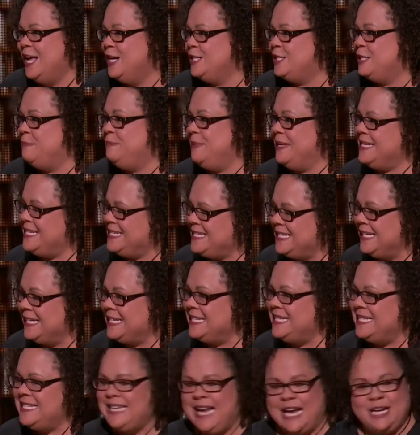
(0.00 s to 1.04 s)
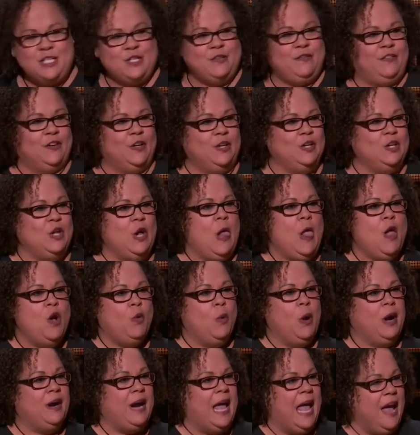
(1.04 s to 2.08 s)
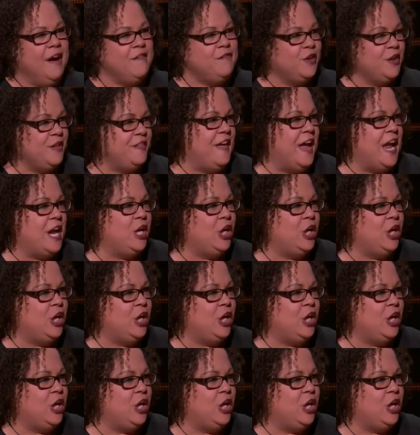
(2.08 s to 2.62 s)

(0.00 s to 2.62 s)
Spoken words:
to be successful wherever they